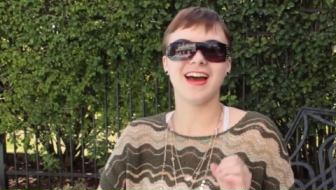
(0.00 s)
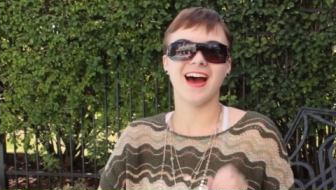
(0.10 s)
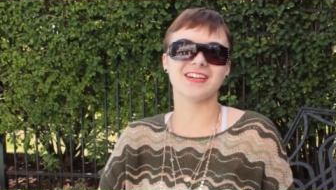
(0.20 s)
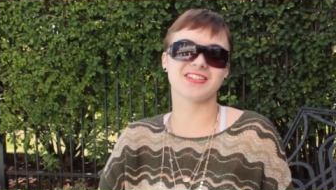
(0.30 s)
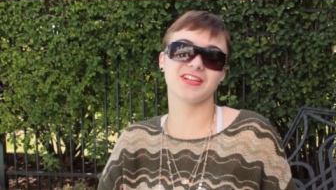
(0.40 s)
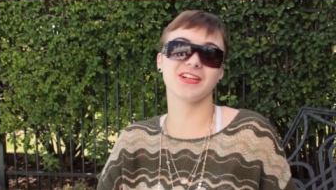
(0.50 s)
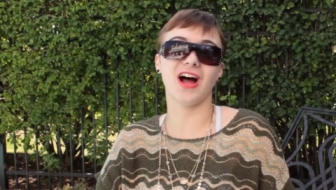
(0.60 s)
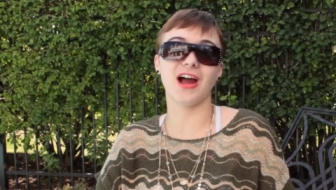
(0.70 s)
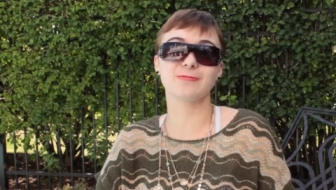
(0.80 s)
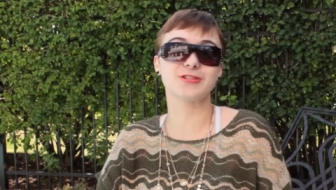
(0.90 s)
until
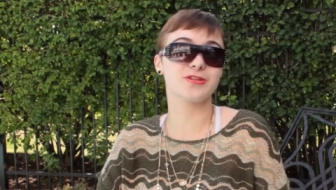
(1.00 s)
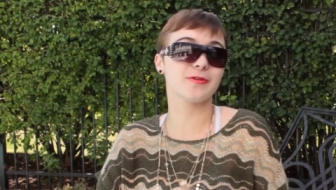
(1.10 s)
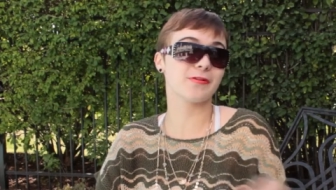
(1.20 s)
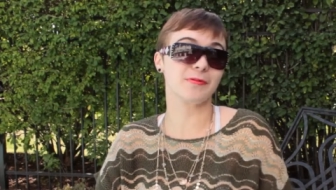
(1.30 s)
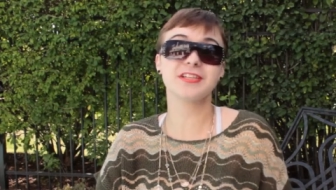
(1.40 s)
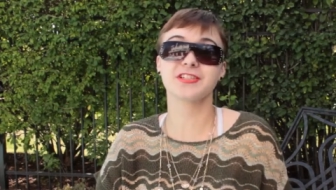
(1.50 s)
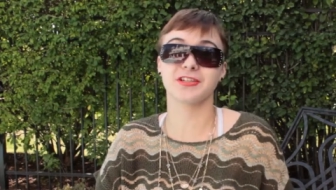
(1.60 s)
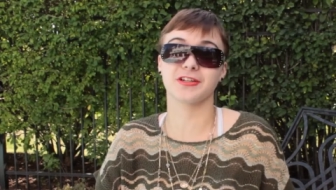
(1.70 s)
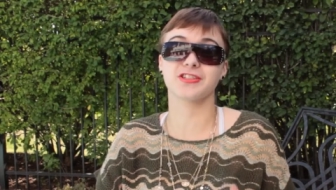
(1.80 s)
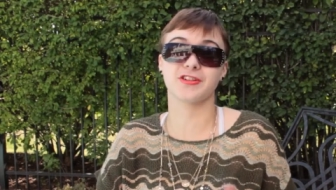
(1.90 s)
I was doing
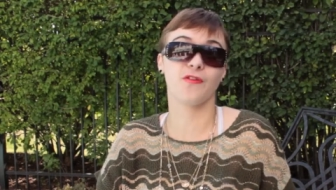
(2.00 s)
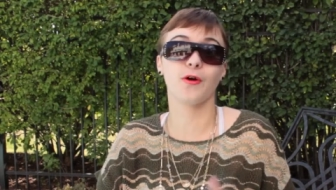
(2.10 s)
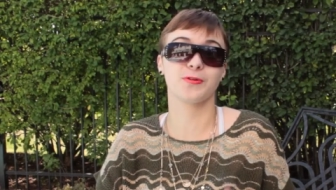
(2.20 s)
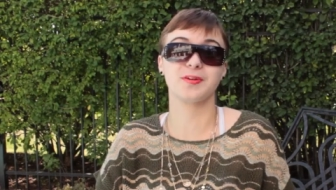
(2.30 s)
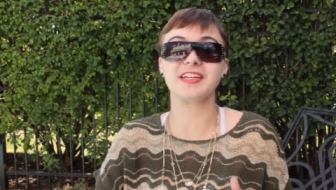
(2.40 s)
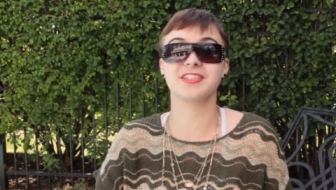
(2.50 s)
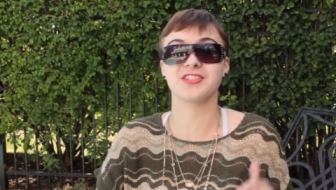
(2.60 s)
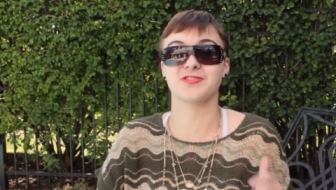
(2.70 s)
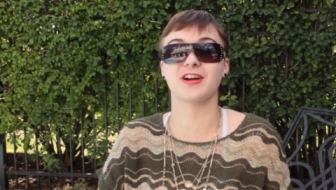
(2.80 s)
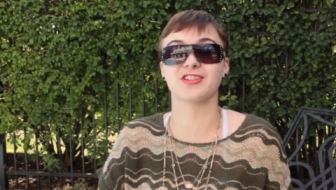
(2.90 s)
research for
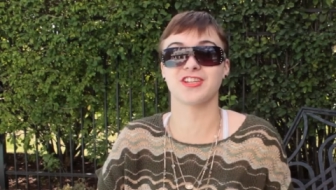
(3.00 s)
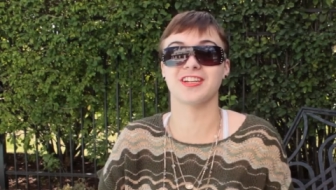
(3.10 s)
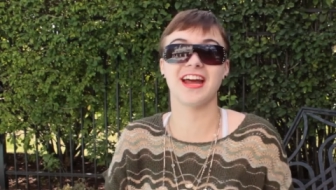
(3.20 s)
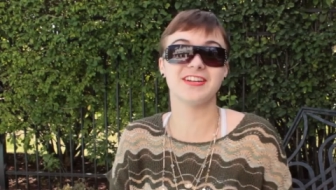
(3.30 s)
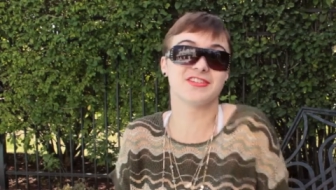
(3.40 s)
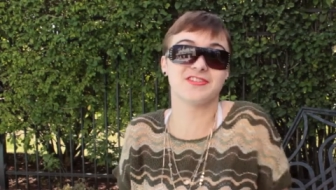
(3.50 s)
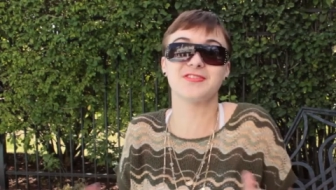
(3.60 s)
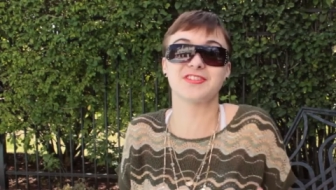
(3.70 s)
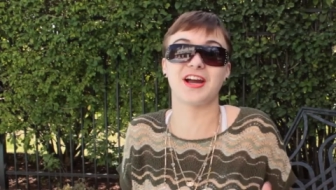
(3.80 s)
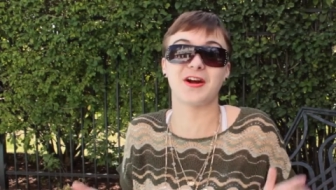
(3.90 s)
Reconstruction, and as soon
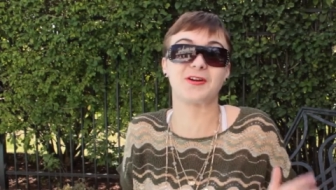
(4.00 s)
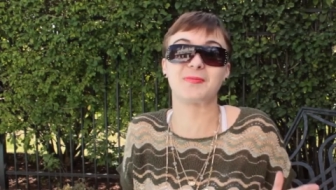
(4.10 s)
as I heard